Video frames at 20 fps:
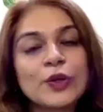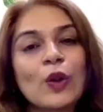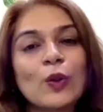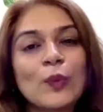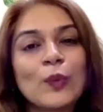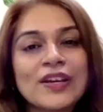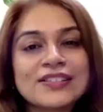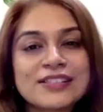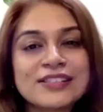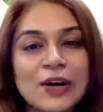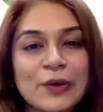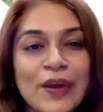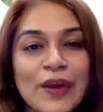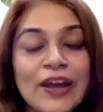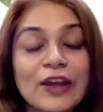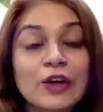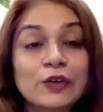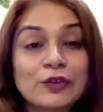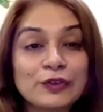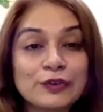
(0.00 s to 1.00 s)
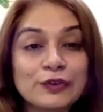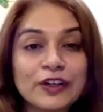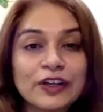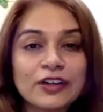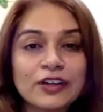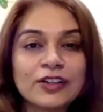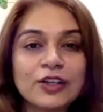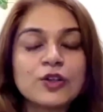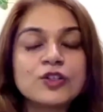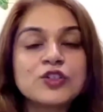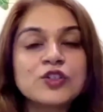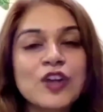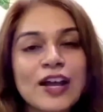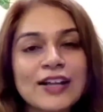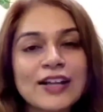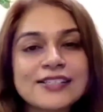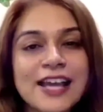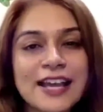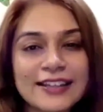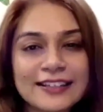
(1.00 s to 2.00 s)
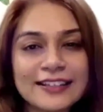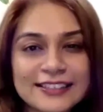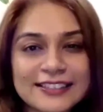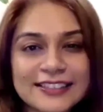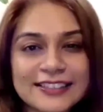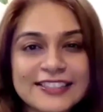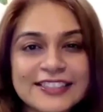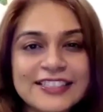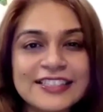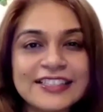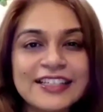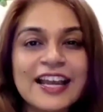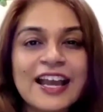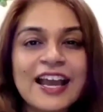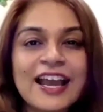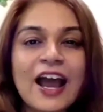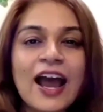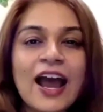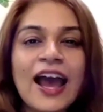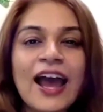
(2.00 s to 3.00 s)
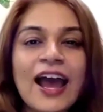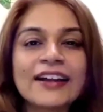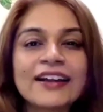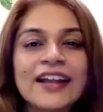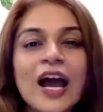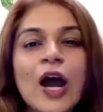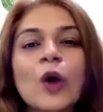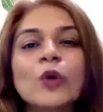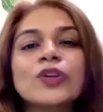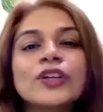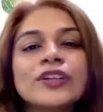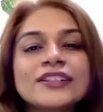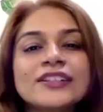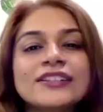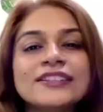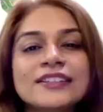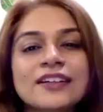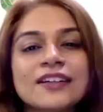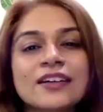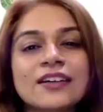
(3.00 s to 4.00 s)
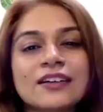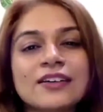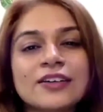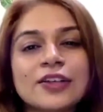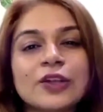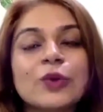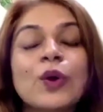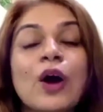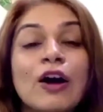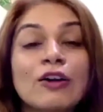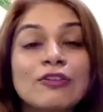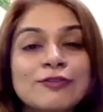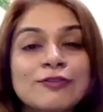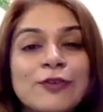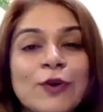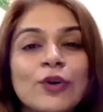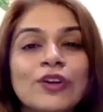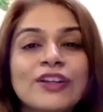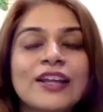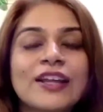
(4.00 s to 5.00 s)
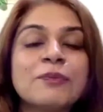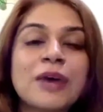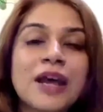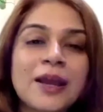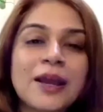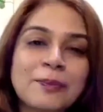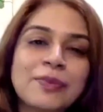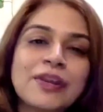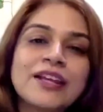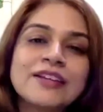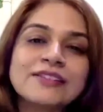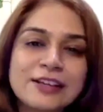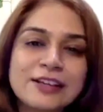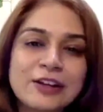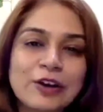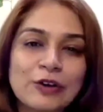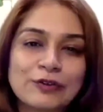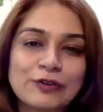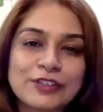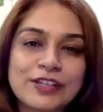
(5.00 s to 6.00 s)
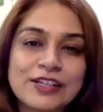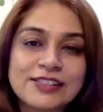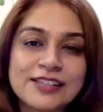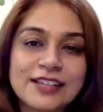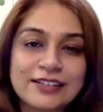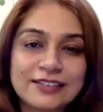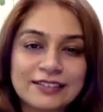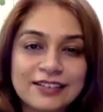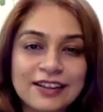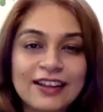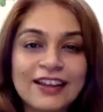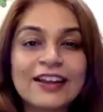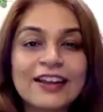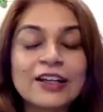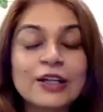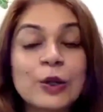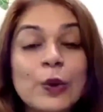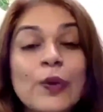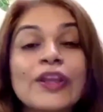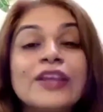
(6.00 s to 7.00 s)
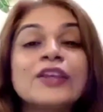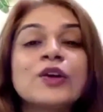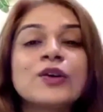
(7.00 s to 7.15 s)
always aware of your trans identity? And how did it, unfold, embracing of this and knowing